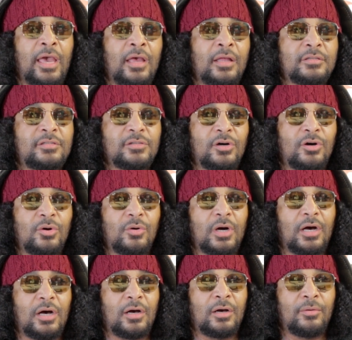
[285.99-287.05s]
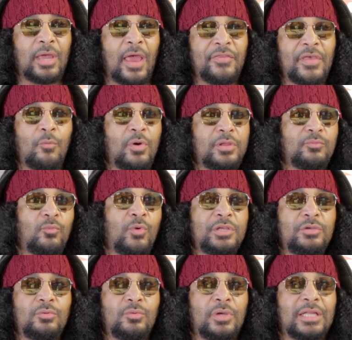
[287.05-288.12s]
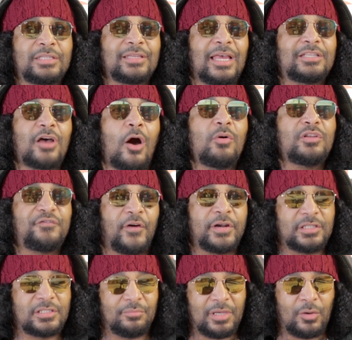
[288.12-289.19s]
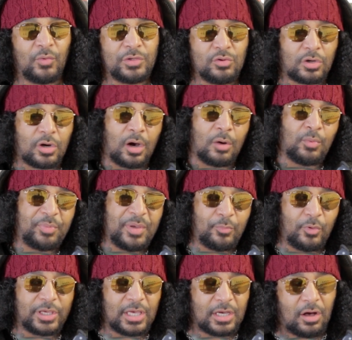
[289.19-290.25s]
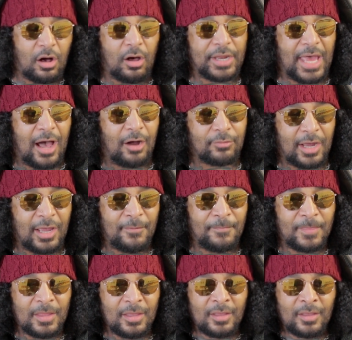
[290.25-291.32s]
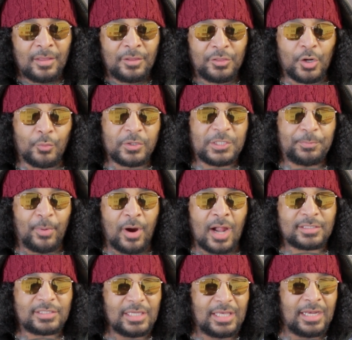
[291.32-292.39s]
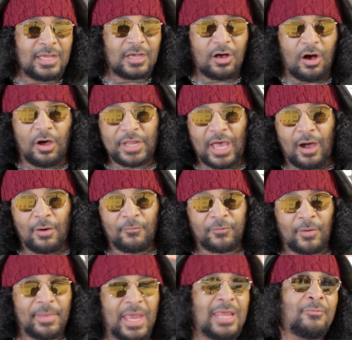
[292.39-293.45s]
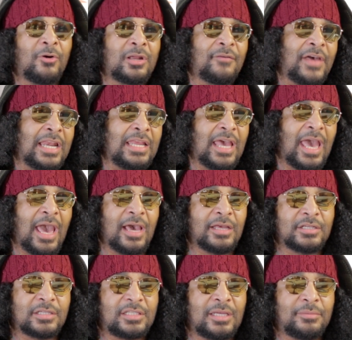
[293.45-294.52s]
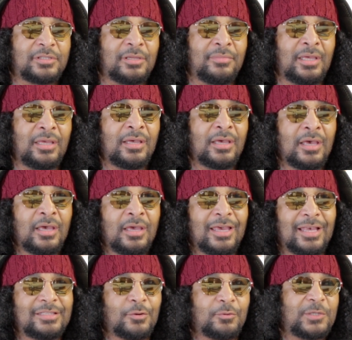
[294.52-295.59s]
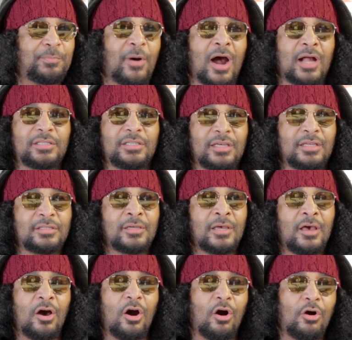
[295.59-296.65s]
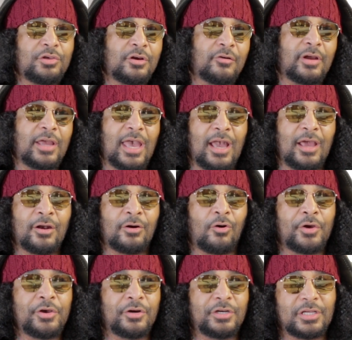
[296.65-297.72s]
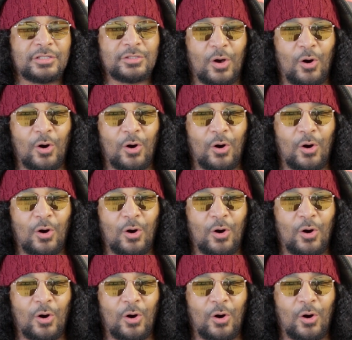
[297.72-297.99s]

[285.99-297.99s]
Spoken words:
And so and then when you it's always funny to me when people get called out, right? the response to getting called out from anyone of any age, it seems to me, is the response is, oh, you're a hater or you're just